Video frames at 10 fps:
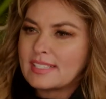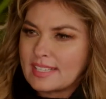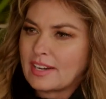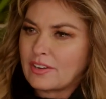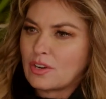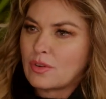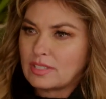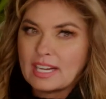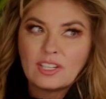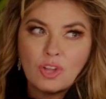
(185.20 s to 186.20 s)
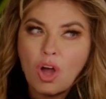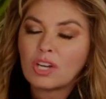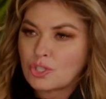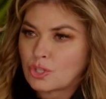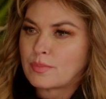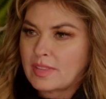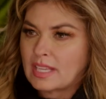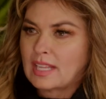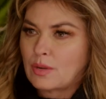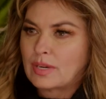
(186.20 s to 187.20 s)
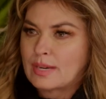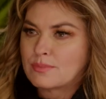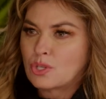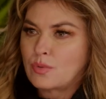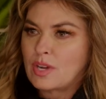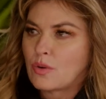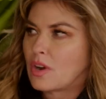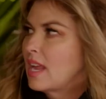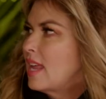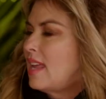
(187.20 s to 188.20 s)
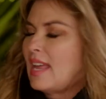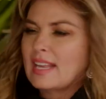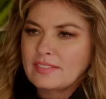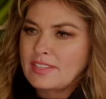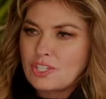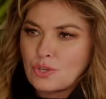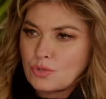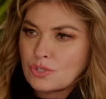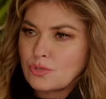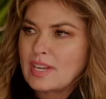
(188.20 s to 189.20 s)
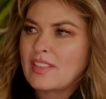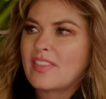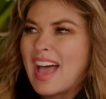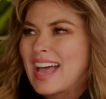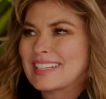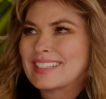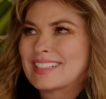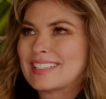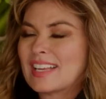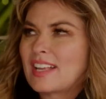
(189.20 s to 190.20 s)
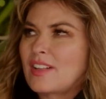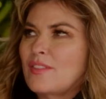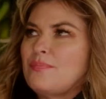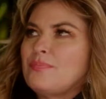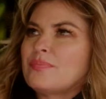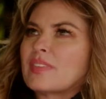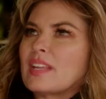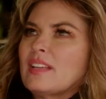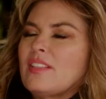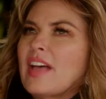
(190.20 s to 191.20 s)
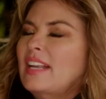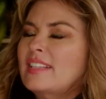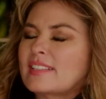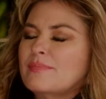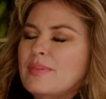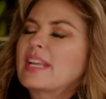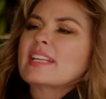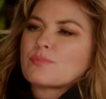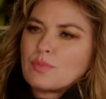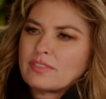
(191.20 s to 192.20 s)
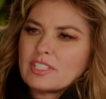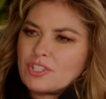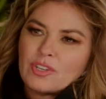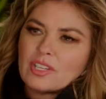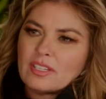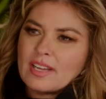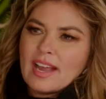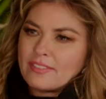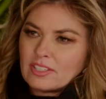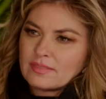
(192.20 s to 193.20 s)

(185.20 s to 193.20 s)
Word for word: scenario, like a long-term thing like what I'm doing or any of these shows are doing, that is that is the biggest privilege you could ever